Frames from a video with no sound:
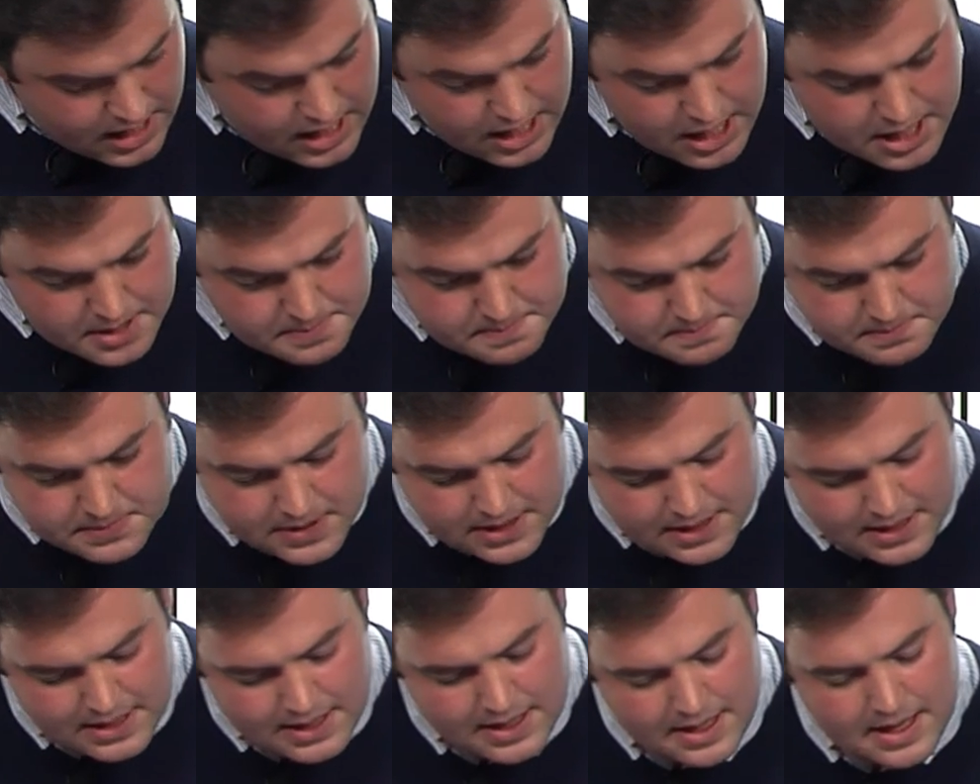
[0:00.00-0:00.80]

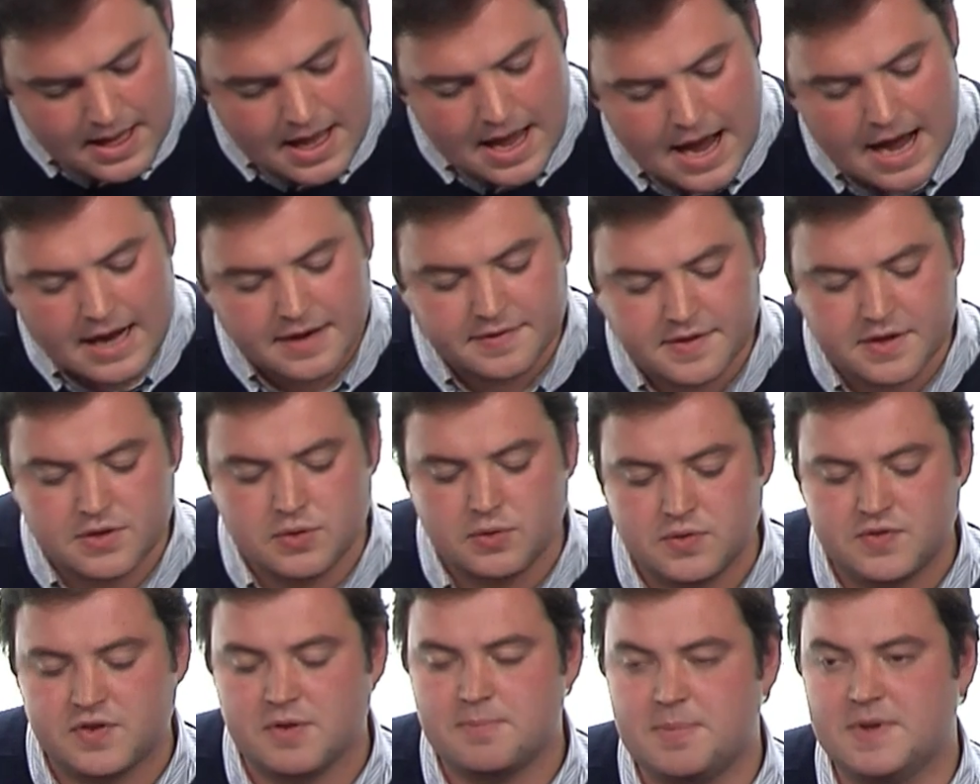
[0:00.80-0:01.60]
And I think
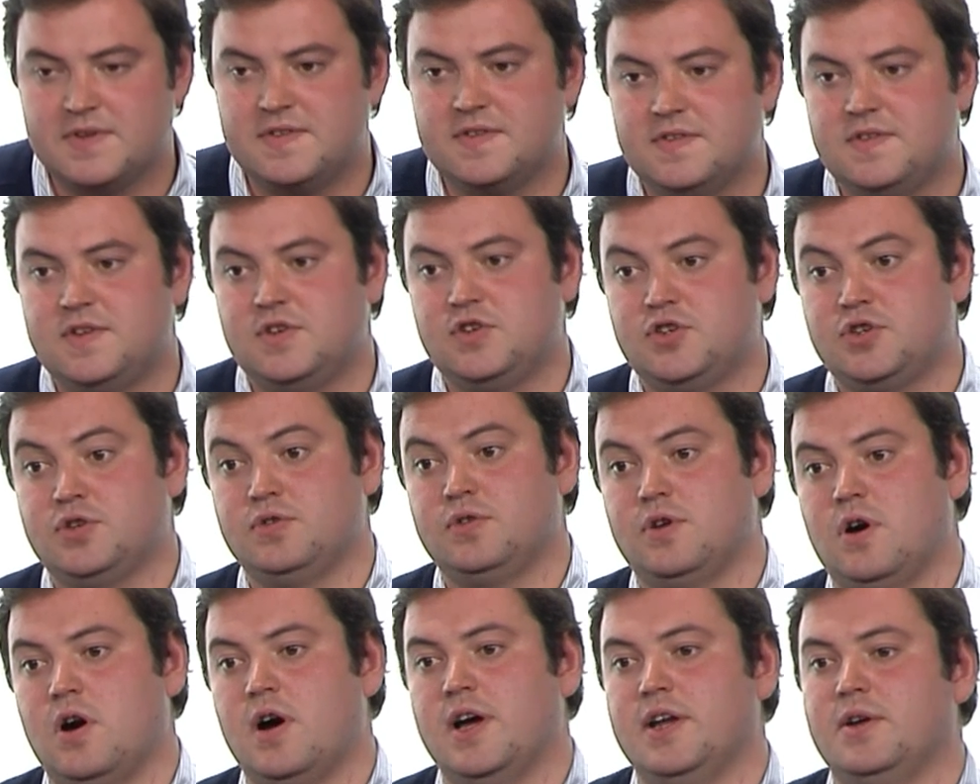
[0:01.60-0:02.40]
also businesses
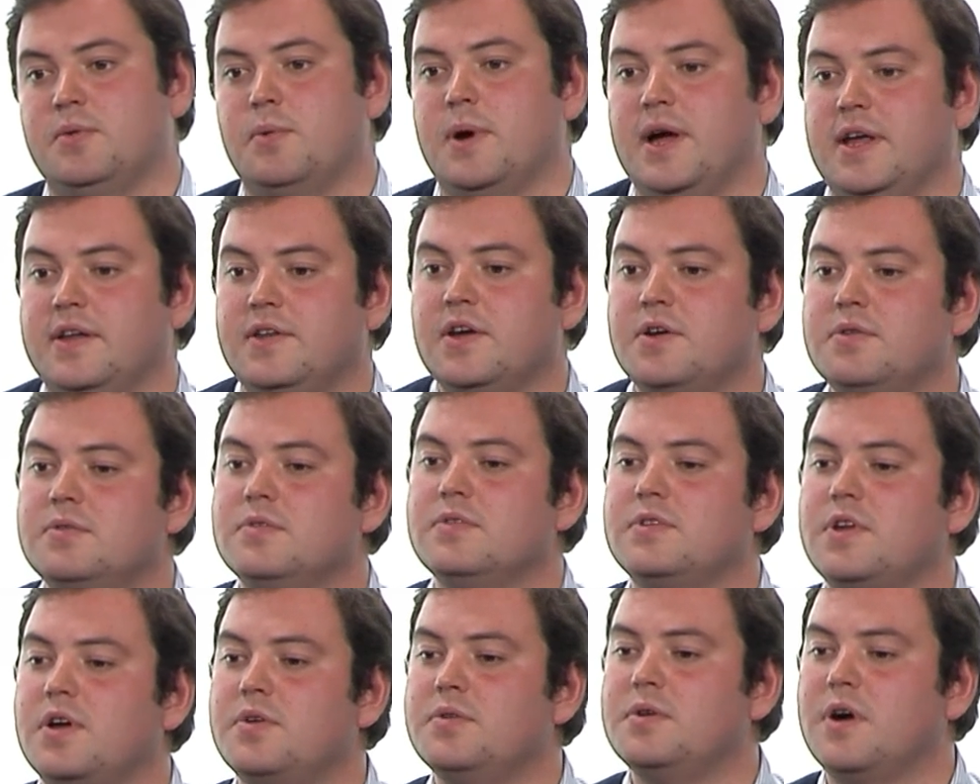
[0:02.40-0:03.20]
shouldn't hide away.
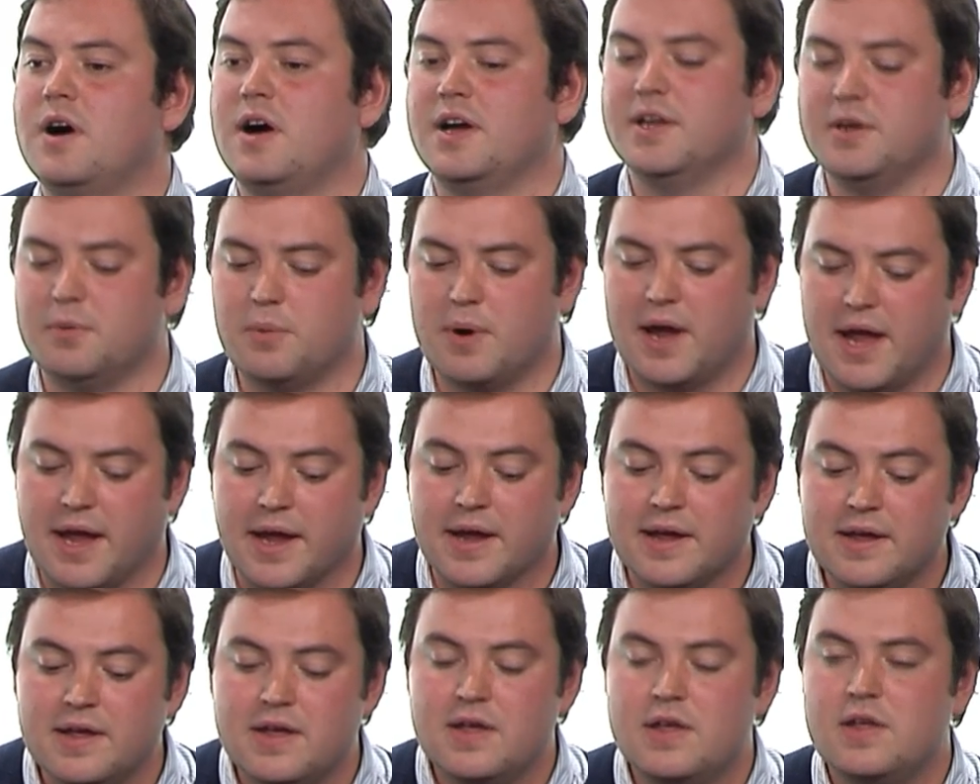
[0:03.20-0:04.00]
Don't hide
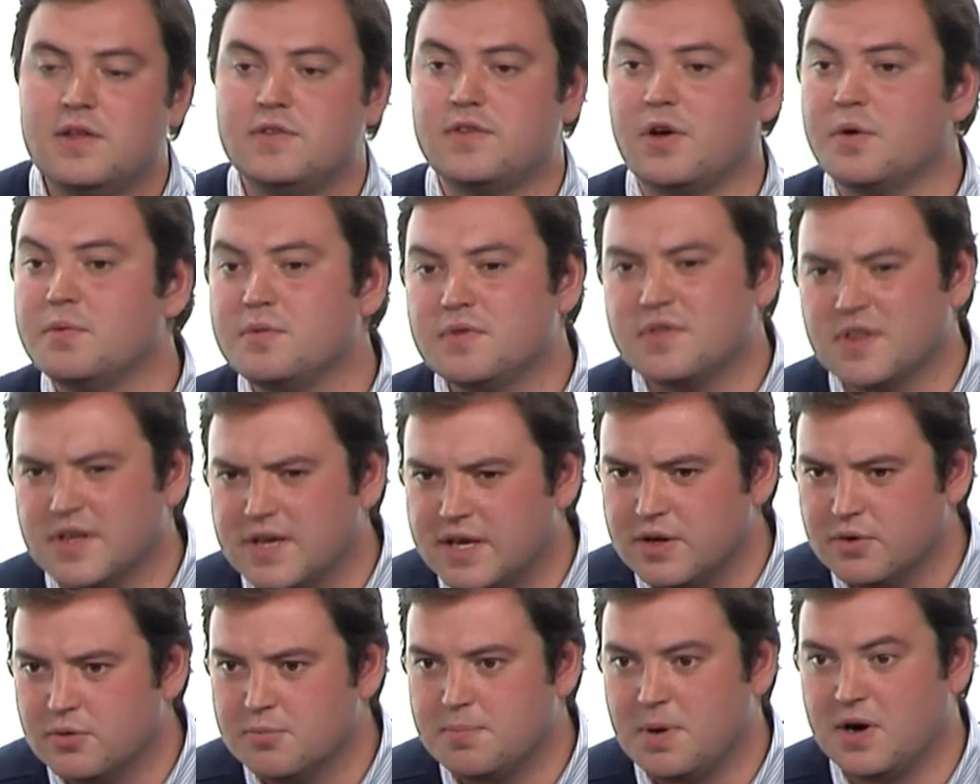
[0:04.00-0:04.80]
away. Don't
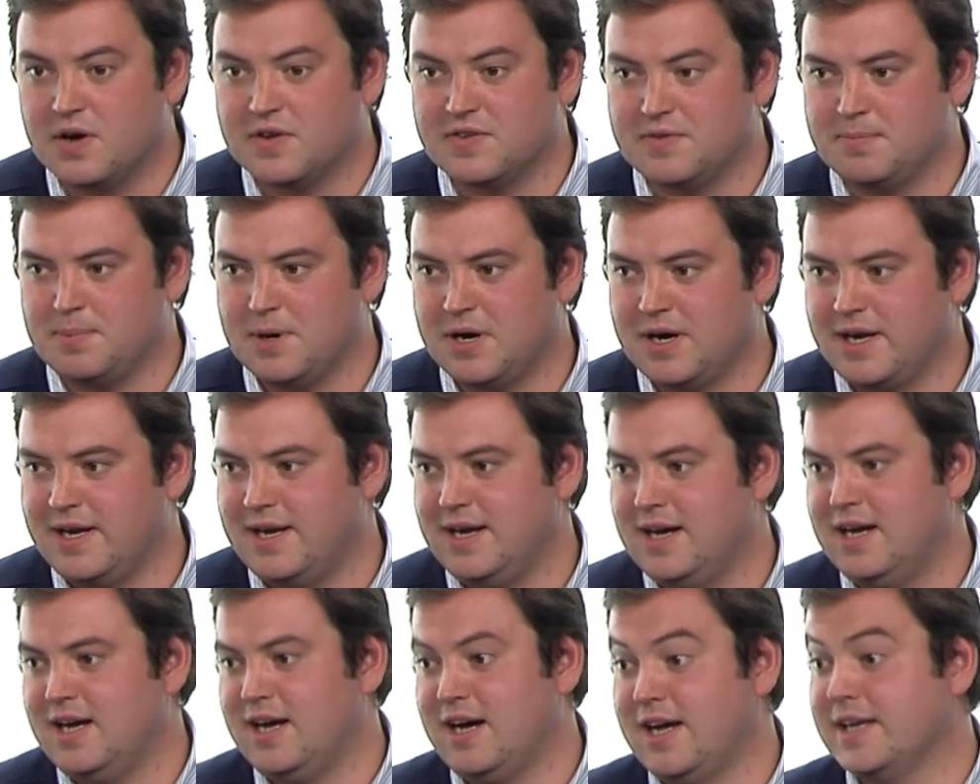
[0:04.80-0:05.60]
think it will pass
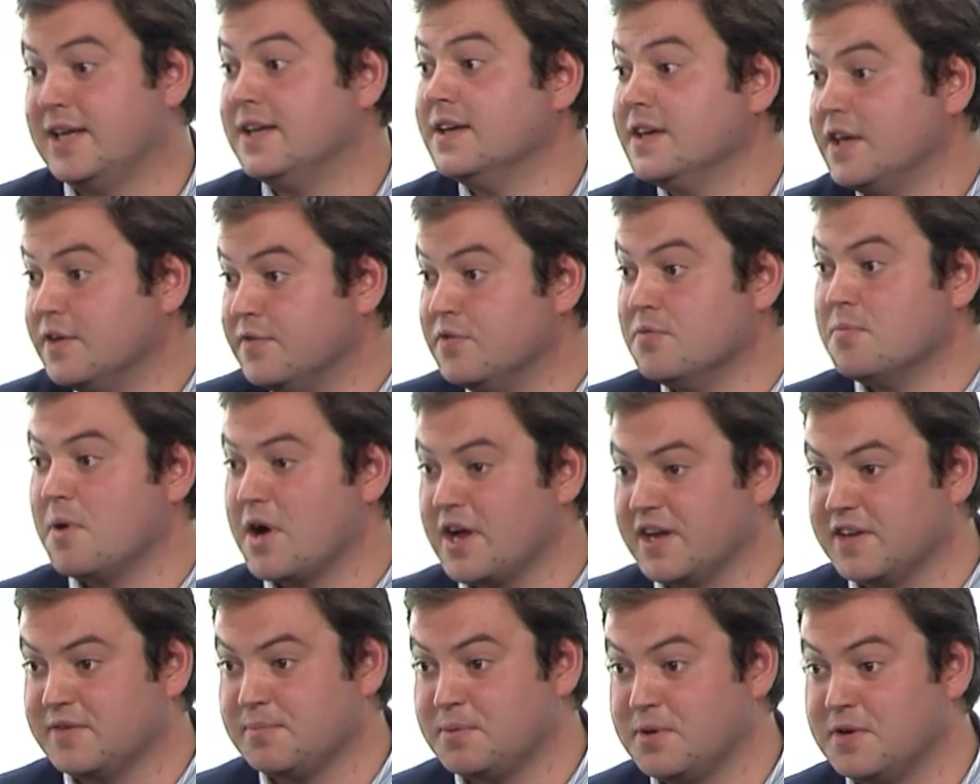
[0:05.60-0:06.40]
by. I can give you
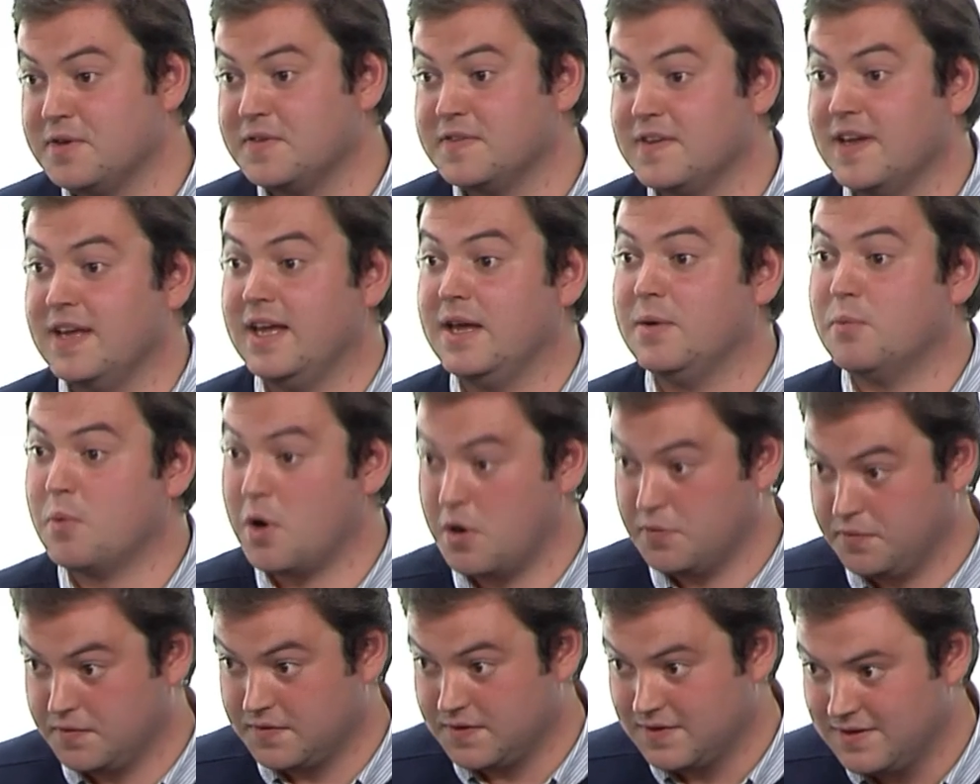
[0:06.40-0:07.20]
my experience. It
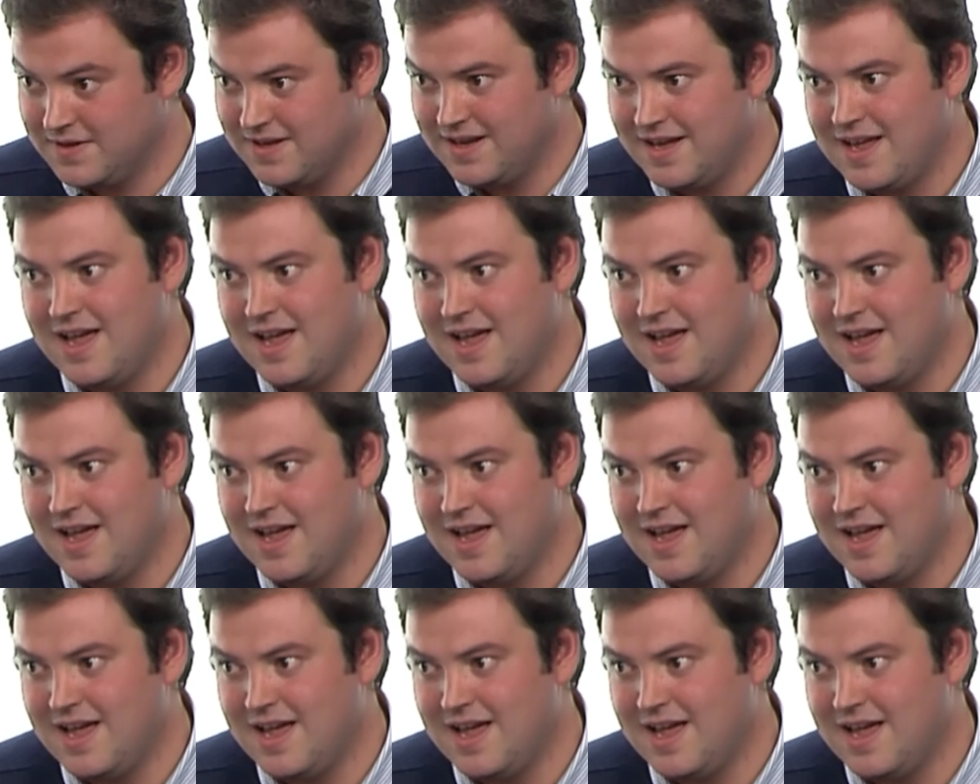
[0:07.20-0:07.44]
won't.